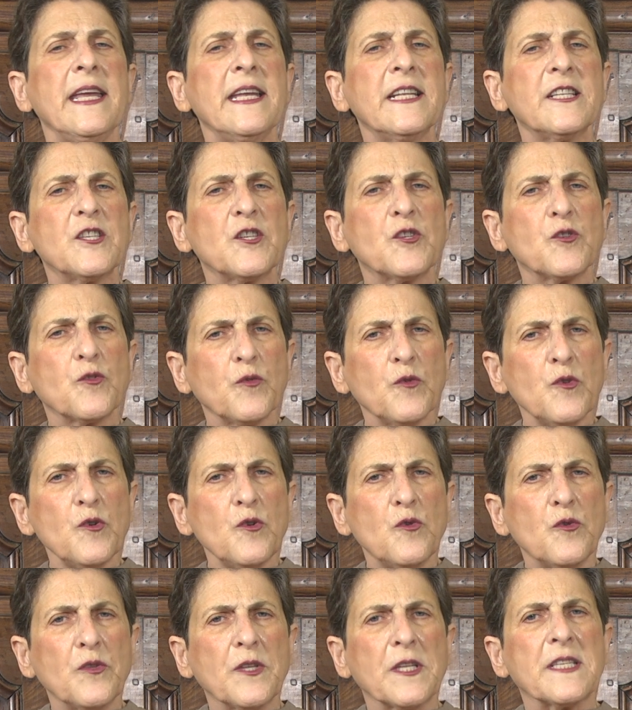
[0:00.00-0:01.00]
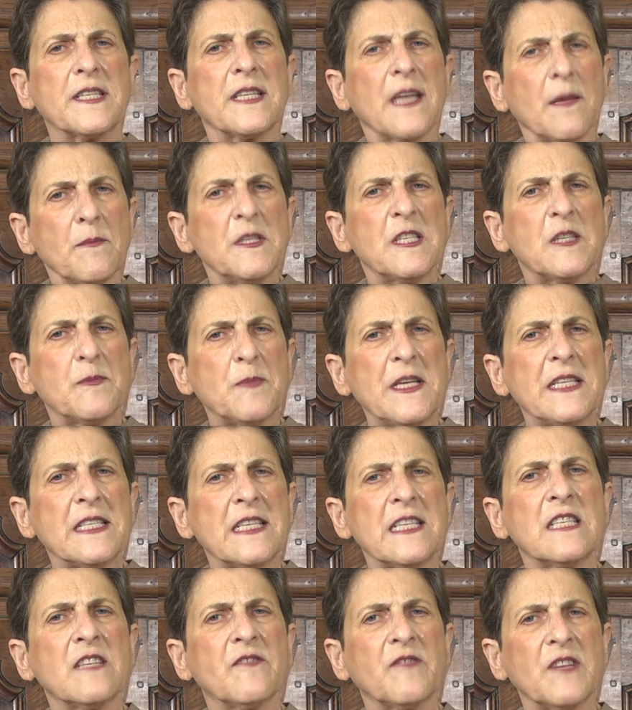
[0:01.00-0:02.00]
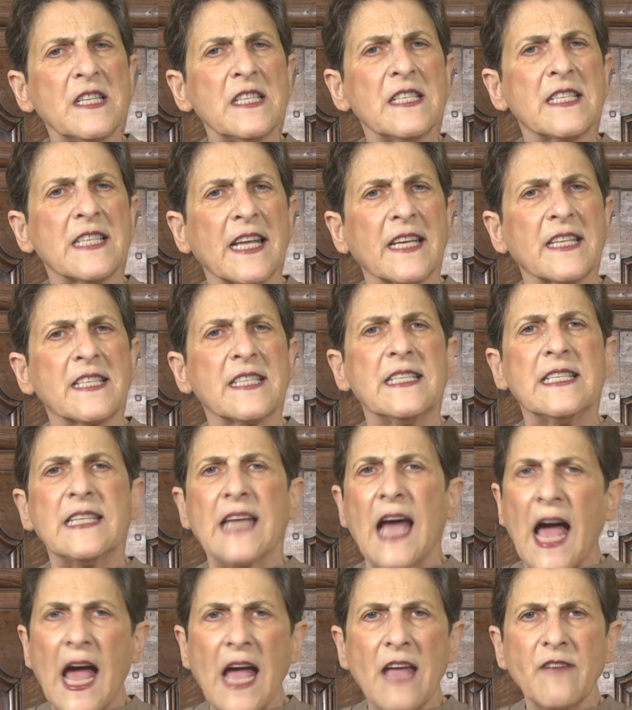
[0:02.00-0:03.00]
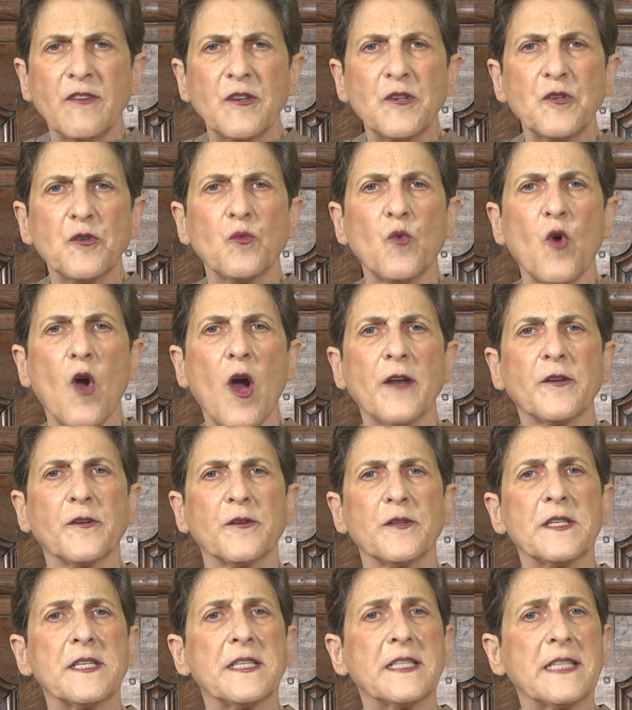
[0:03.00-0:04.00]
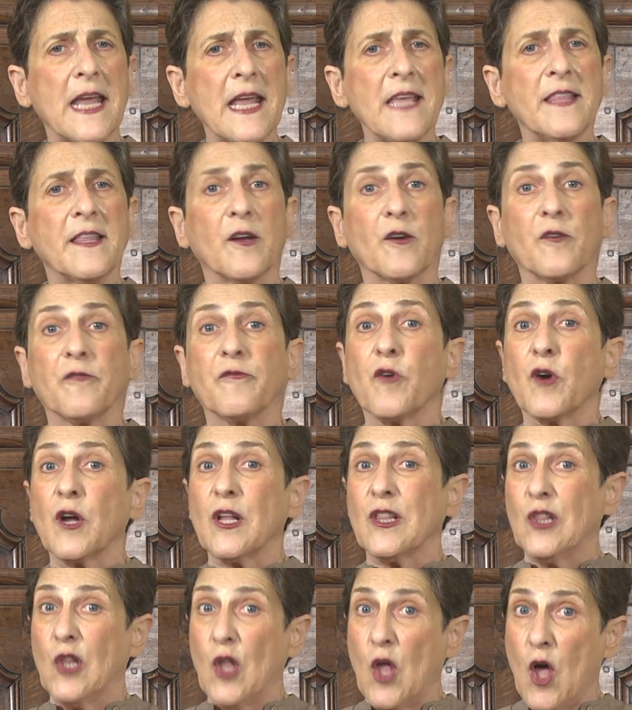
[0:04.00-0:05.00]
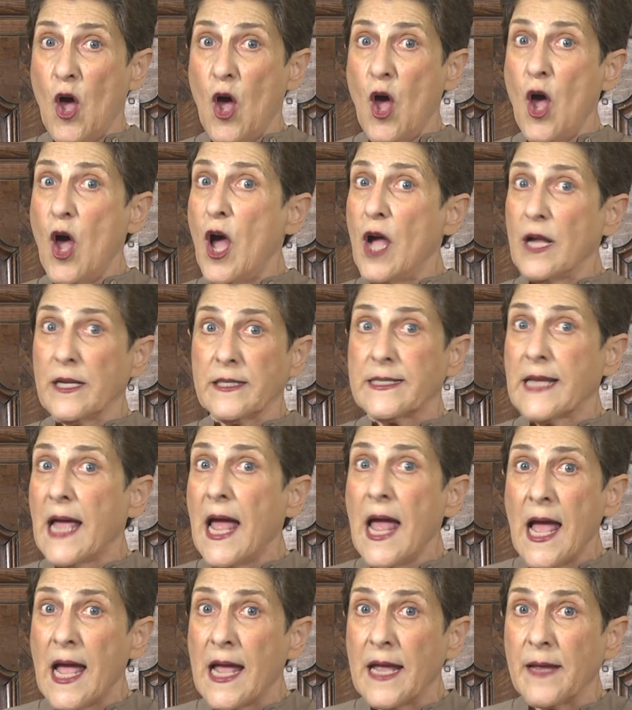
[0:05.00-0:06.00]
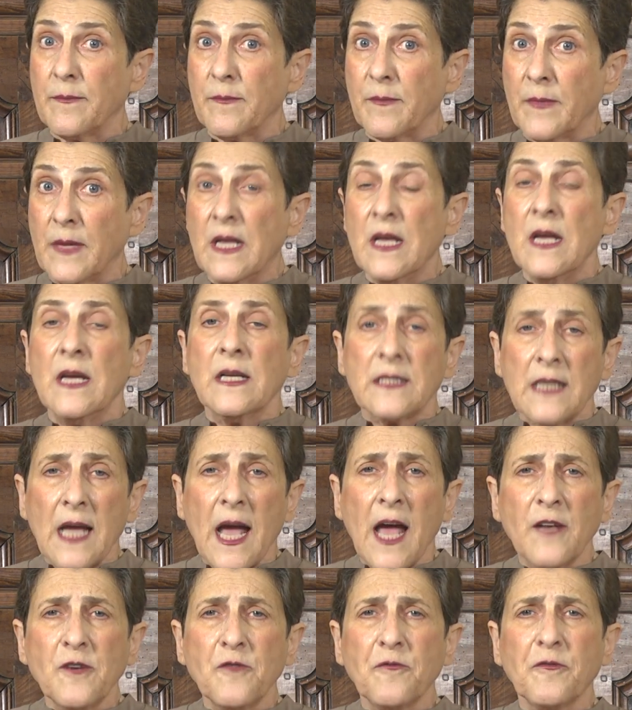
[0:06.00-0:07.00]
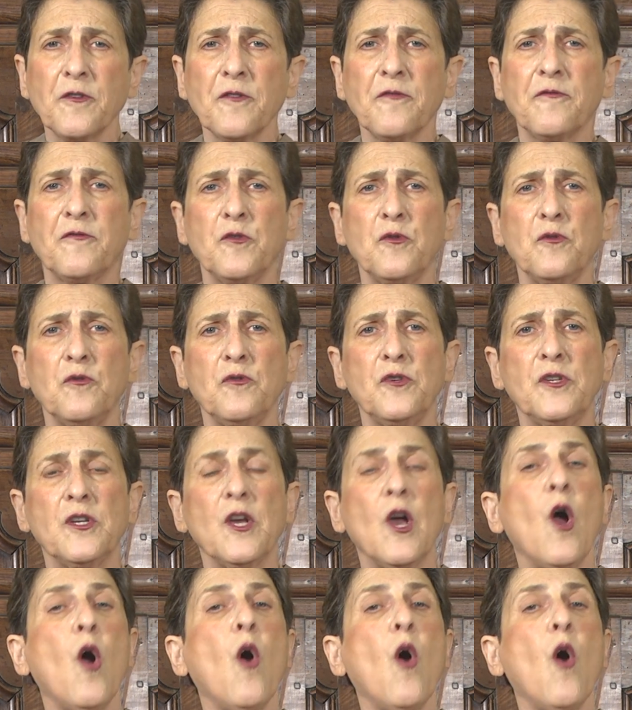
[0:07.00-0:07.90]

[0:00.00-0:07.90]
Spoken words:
It's true that some species of insects dive underwater and stay there for a long time to hunt for food